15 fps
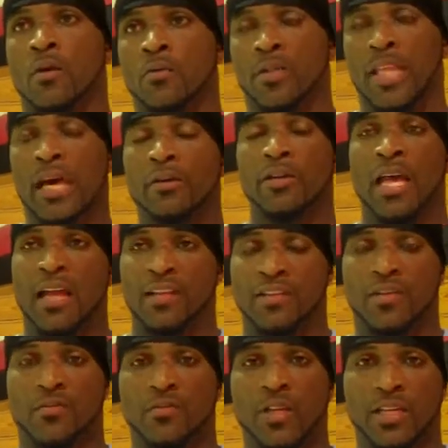without
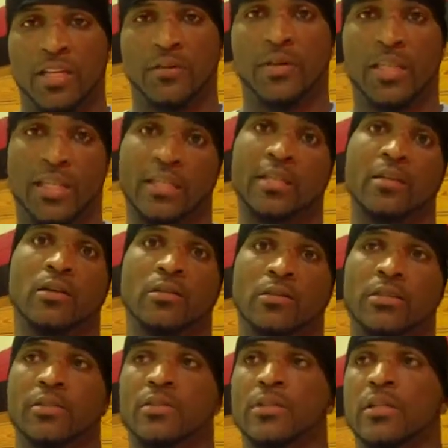knowledge of what they're really getting a
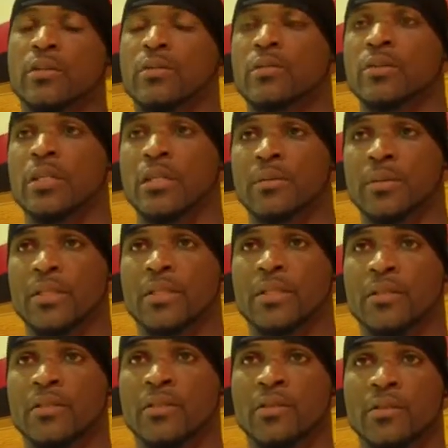hold to. So, I mean,
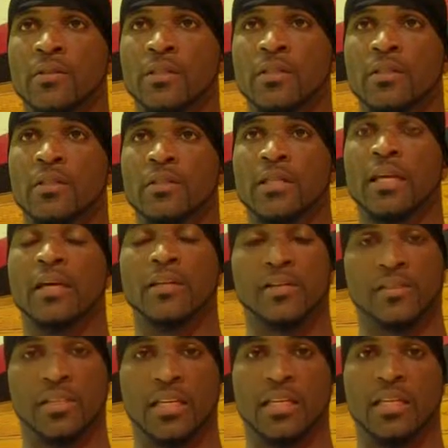they
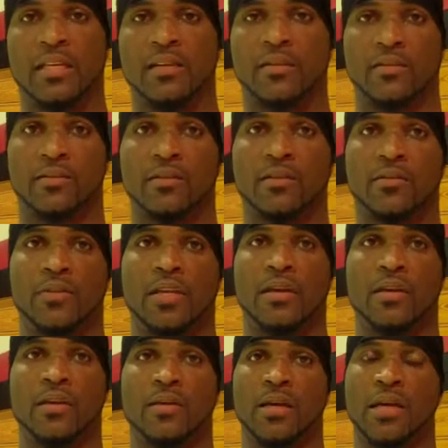understand that, you know, that
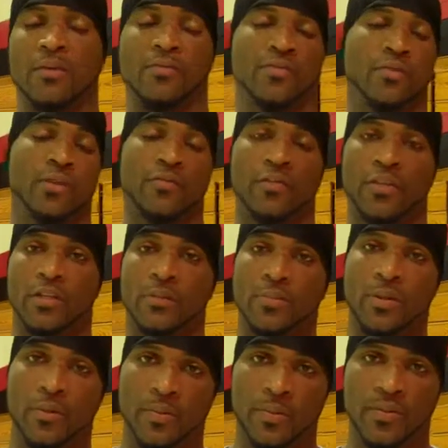I'm doing it for a good
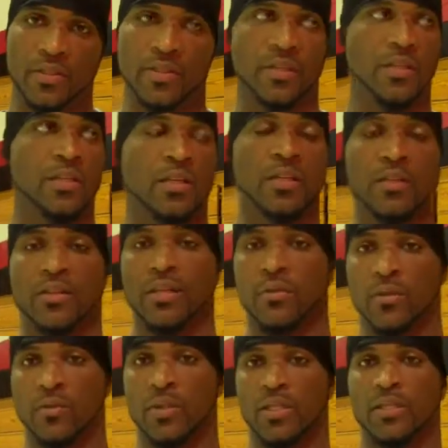purpose, and they
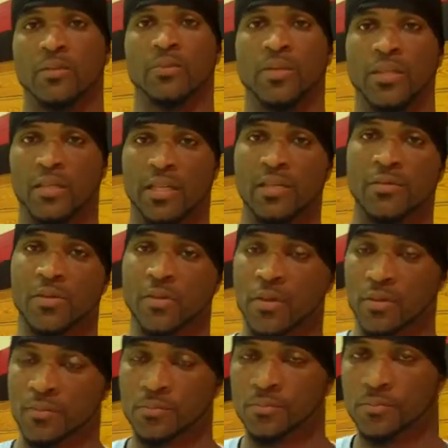were willing to put their names on it.